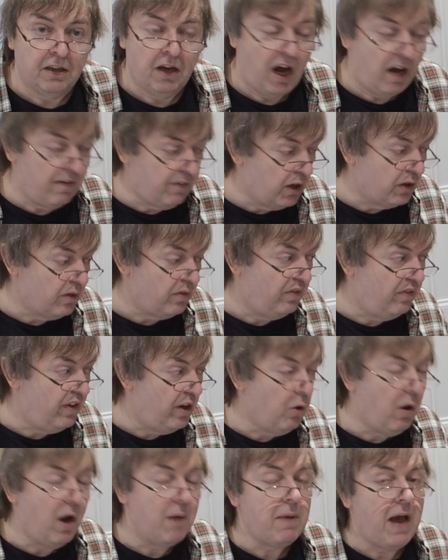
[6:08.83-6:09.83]
I've got a
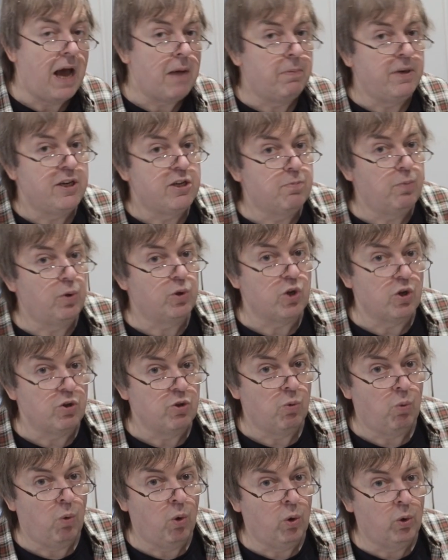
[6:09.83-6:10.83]
few I'm happy to put
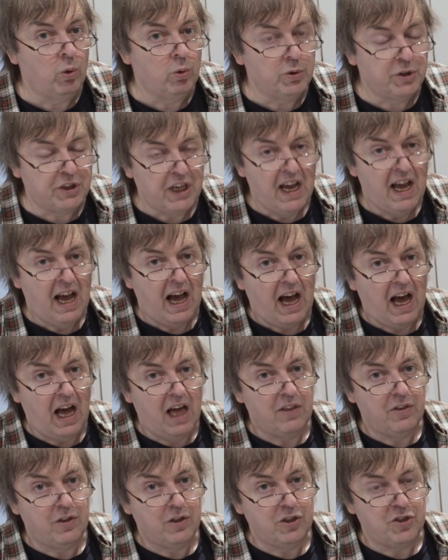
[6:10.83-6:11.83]
on the walls,
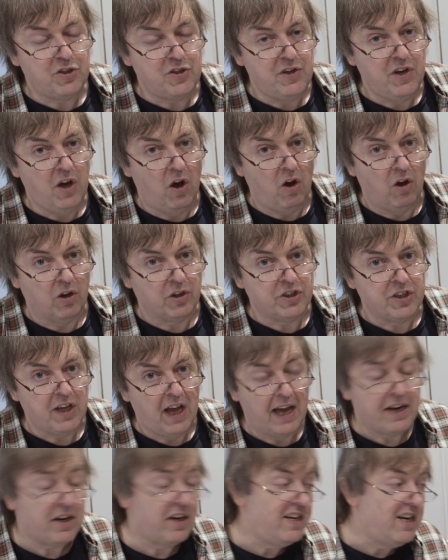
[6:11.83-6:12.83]
others not.
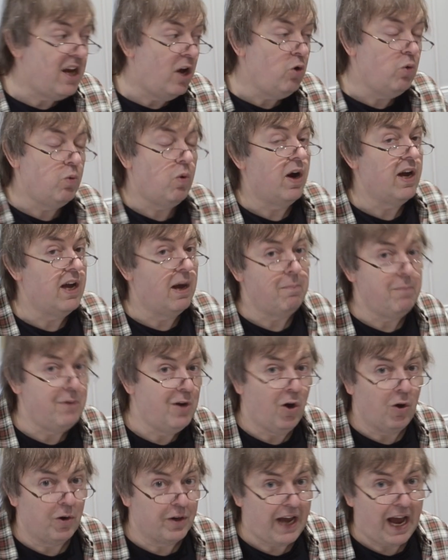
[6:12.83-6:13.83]
And I know why I'm
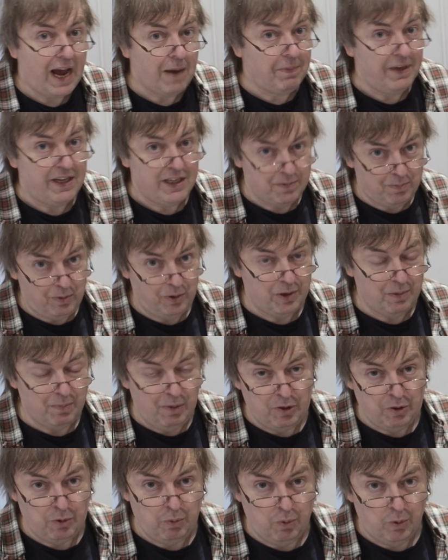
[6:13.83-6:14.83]
not happy to put them
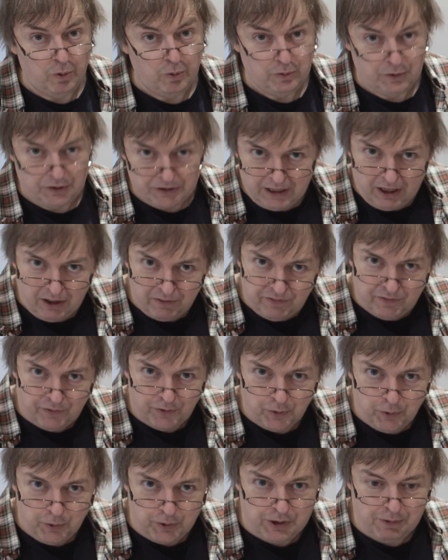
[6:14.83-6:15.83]
on the walls. I've
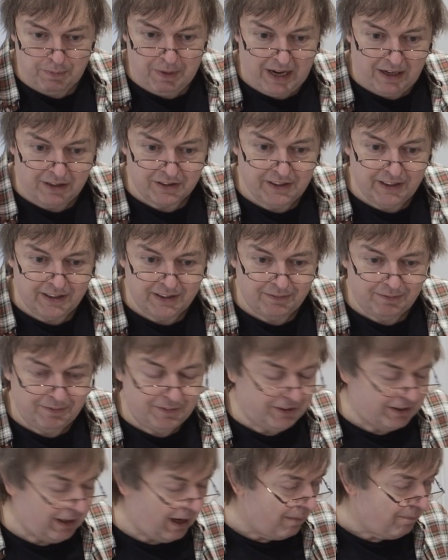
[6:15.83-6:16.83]
thought about it
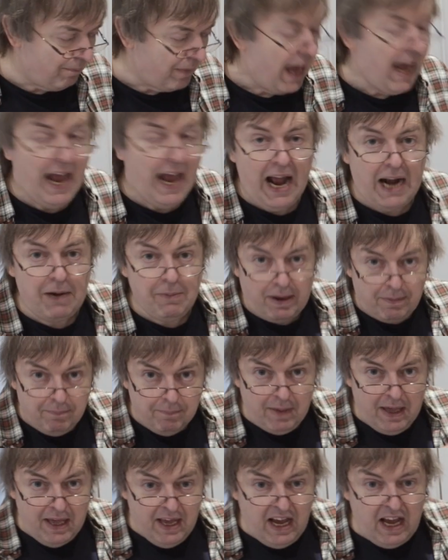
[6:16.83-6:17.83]
and so on. Anyway,
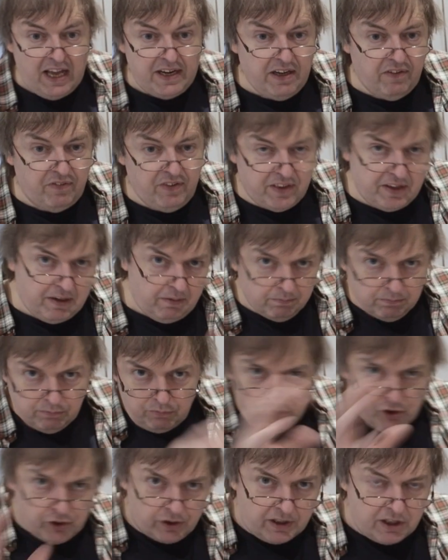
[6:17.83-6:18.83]
enough of the
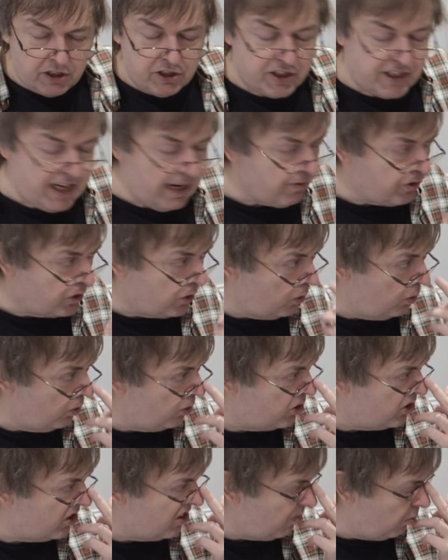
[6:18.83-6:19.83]
sort of
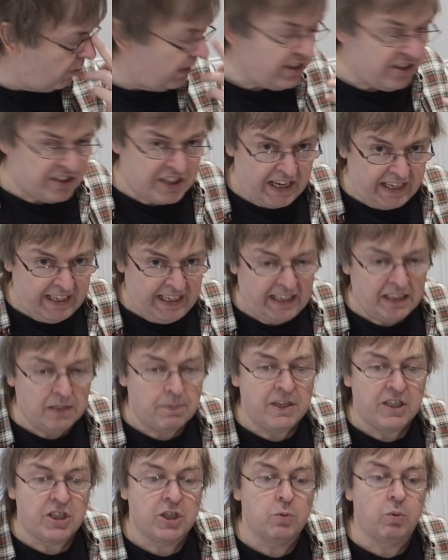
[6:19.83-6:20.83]
conceptual sort of when you're taking the
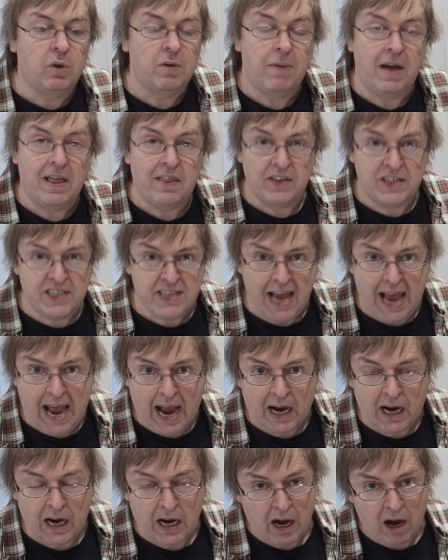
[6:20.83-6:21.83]
pictures, what about the
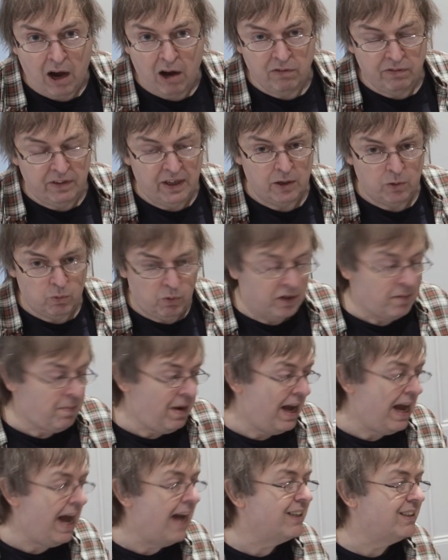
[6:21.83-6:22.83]
tech of it? What
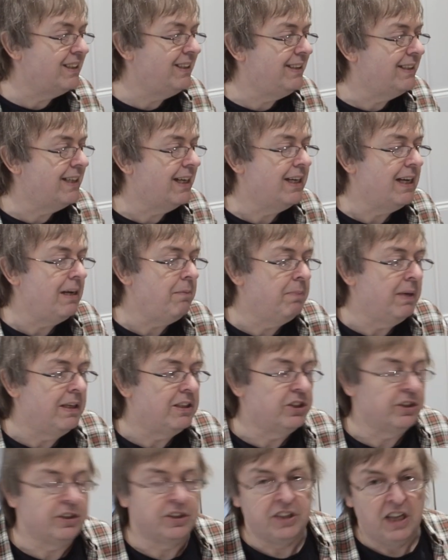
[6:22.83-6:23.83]
about actually taking
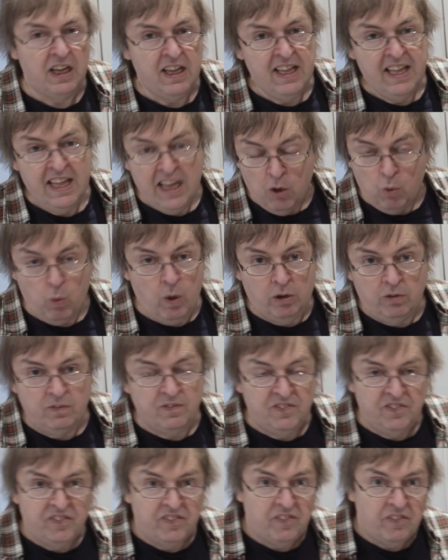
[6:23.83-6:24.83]
pictures?
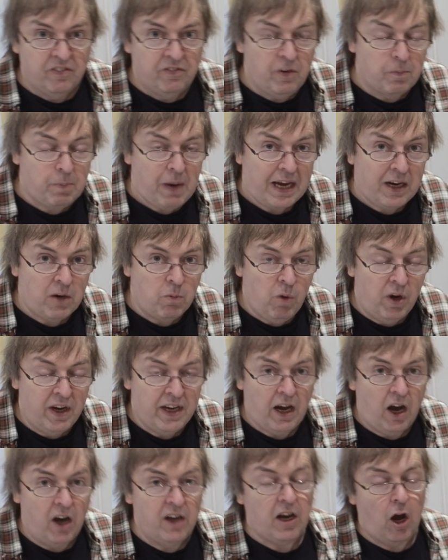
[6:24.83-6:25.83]
Well, for black and
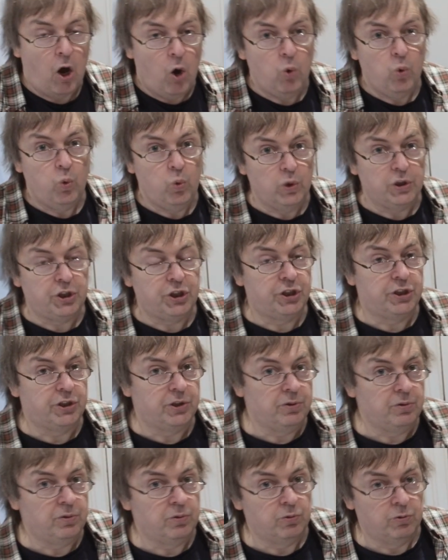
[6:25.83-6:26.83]
white, I always
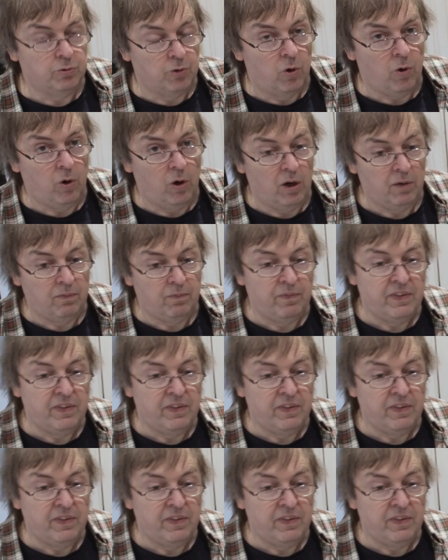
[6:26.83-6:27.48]
shoot raw.